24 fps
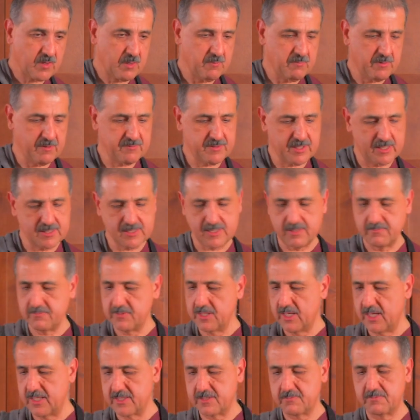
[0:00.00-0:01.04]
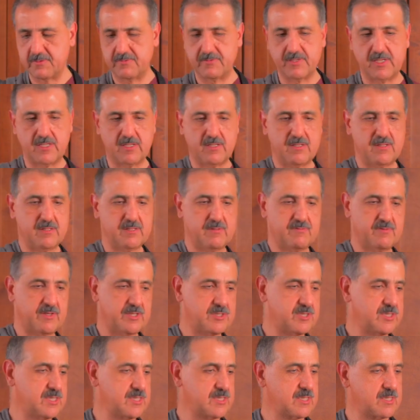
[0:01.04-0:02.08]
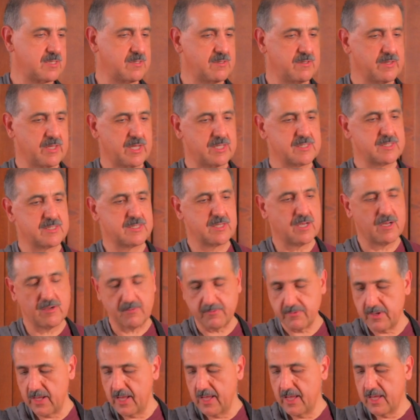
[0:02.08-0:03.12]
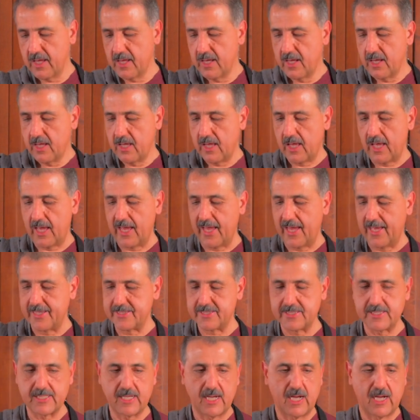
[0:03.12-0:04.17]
we've done some nuts, we've done all the veggies and all that stuff. And